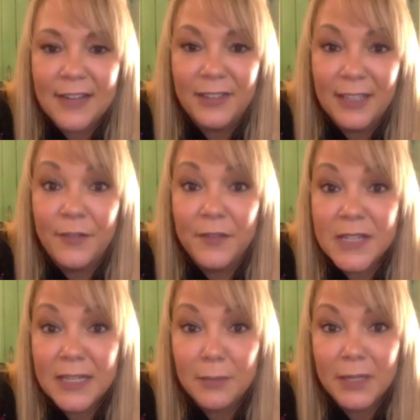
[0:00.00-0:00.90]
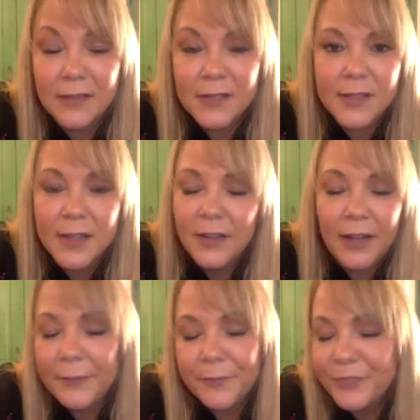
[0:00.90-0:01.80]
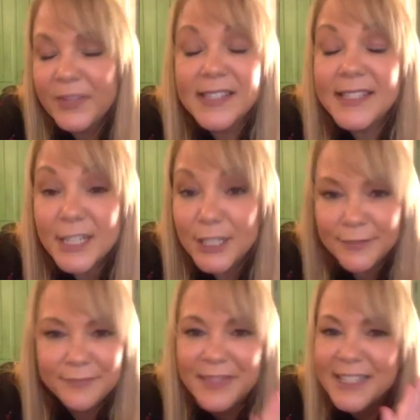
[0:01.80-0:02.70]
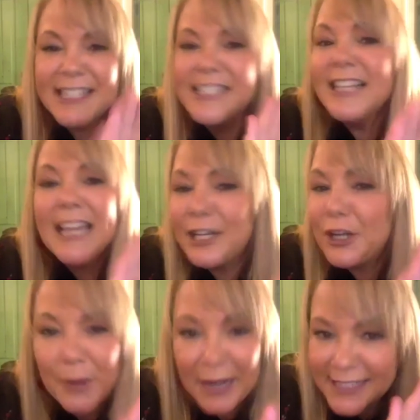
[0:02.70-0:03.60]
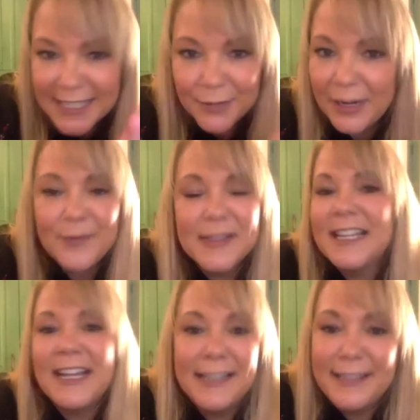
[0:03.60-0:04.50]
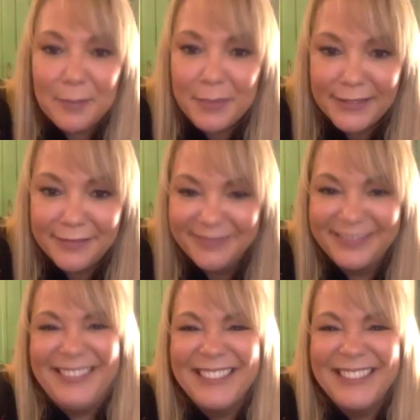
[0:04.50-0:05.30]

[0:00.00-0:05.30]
that I got down to like 15 minutes. Okay. Still, still had no idea what I was going to end up in.